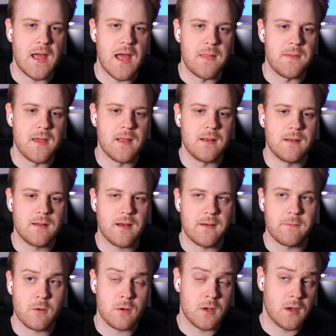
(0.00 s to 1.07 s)
And then
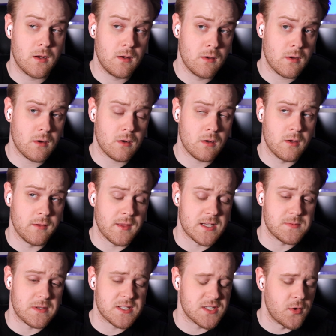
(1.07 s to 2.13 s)
I've heard good things
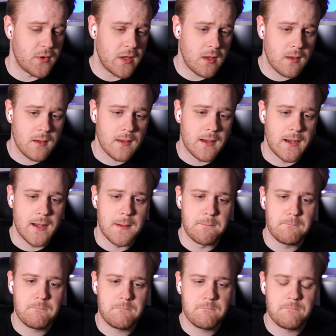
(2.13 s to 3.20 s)
about Sony.
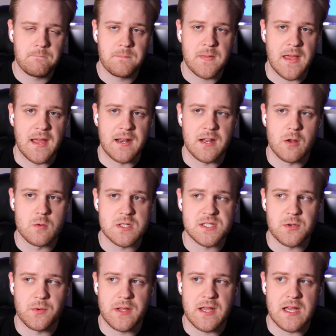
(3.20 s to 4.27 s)
Um, and I know
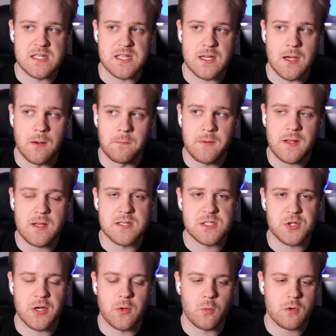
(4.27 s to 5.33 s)
Sony as a company is
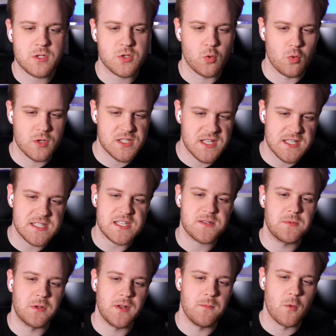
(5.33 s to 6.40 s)
trying to work towards
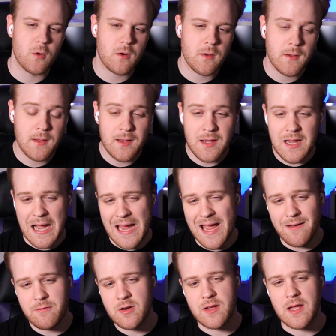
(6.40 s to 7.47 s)
accessibility more. I
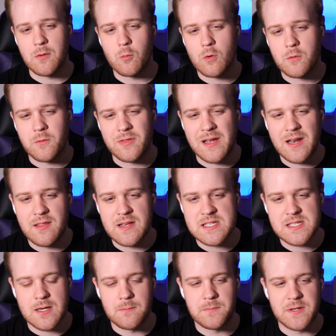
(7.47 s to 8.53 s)
haven't again worked with any of these
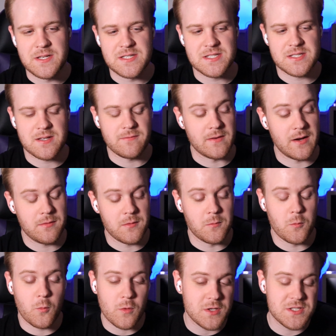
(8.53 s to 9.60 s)
companies. If any of
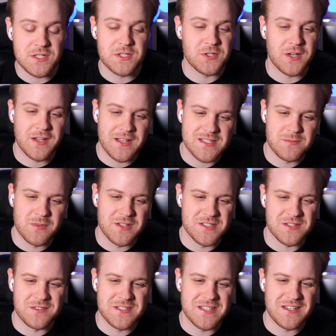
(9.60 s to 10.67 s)
them want to try and get some
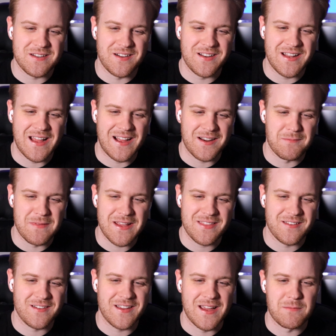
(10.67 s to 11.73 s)
consulting on how to make
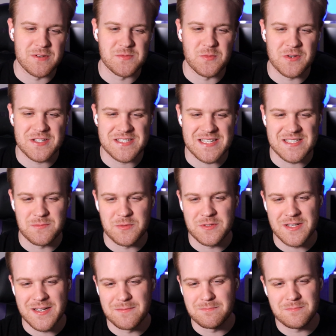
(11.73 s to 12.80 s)
their cameras more
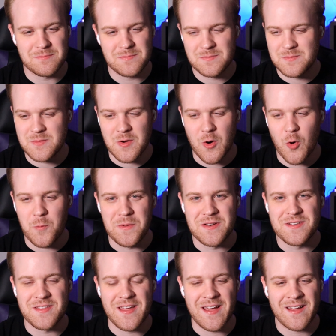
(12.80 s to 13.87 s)
accessible, I'm open
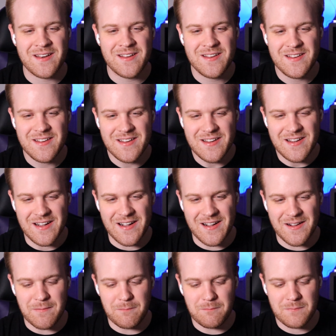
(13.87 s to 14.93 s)
to that
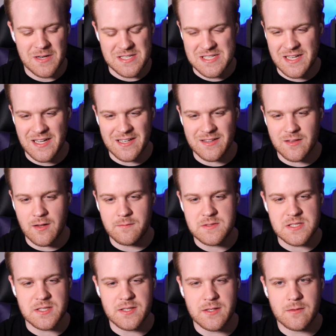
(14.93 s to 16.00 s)
because um, I, would love
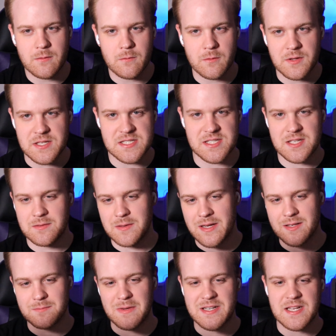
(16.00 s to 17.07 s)
to really see
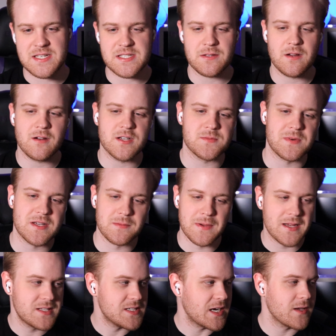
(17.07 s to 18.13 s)
like my DSLRs, my, my
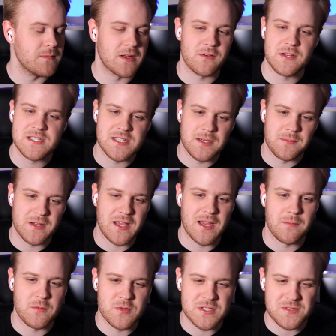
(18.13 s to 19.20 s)
documentary cinema
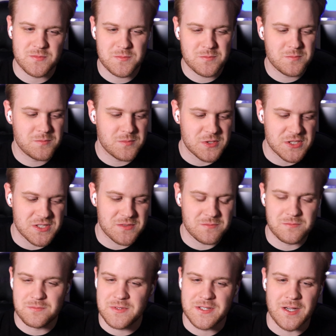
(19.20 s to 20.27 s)
cameras just
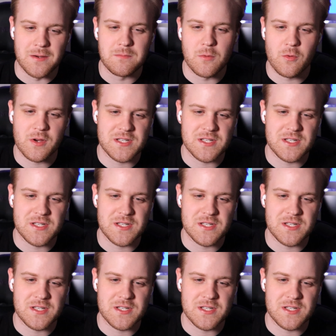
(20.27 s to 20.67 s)
become more